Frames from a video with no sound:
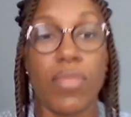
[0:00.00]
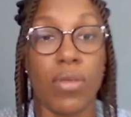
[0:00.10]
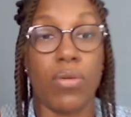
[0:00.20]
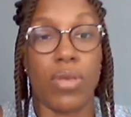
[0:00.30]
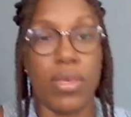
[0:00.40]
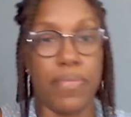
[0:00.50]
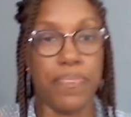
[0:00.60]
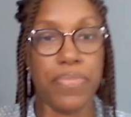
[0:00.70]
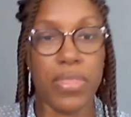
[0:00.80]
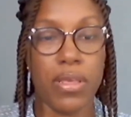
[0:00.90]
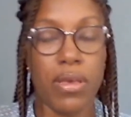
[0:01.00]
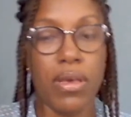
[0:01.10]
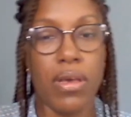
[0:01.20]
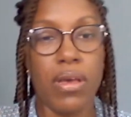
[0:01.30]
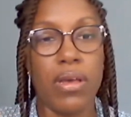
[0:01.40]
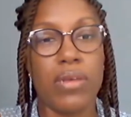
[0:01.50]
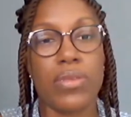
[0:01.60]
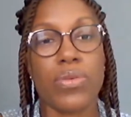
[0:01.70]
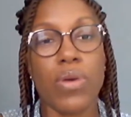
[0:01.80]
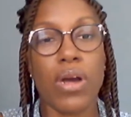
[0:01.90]
Okay.
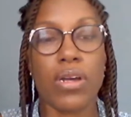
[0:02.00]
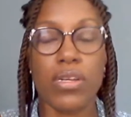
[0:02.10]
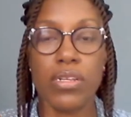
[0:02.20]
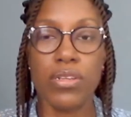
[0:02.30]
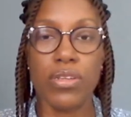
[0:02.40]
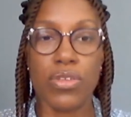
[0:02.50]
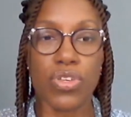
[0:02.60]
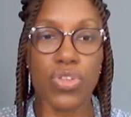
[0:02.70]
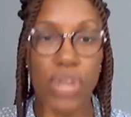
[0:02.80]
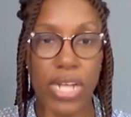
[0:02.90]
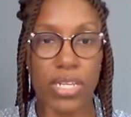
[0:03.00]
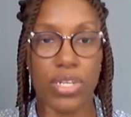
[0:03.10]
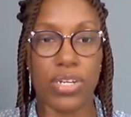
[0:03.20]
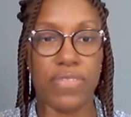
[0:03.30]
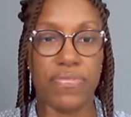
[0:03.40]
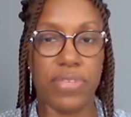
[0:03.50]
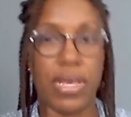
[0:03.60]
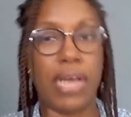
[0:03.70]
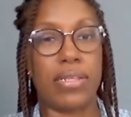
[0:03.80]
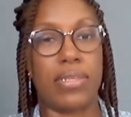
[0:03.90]
So a good strategy for
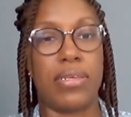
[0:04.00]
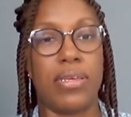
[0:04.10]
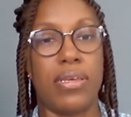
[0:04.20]
that.